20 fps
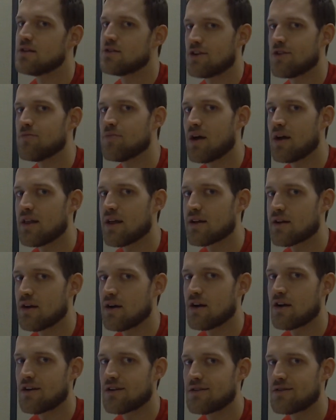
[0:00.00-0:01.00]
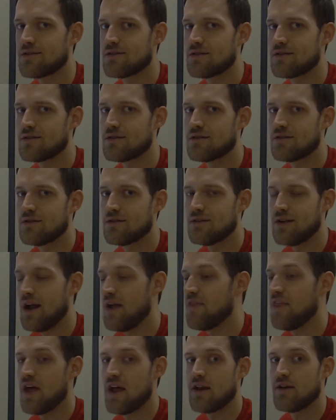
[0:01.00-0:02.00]
Don't buy that car.
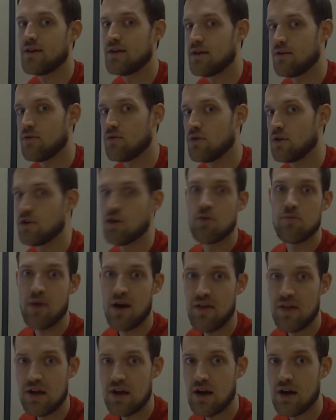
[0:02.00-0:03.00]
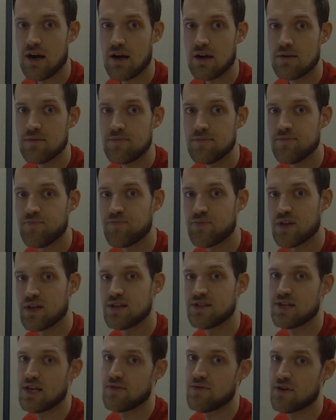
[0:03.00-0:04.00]
And then you don't buy the car,
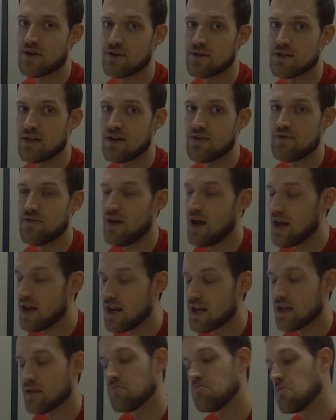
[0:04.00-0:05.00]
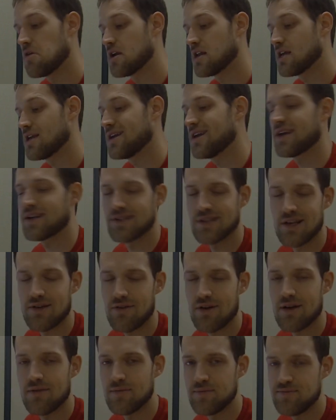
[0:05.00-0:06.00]
saving yourself headache, money, etc.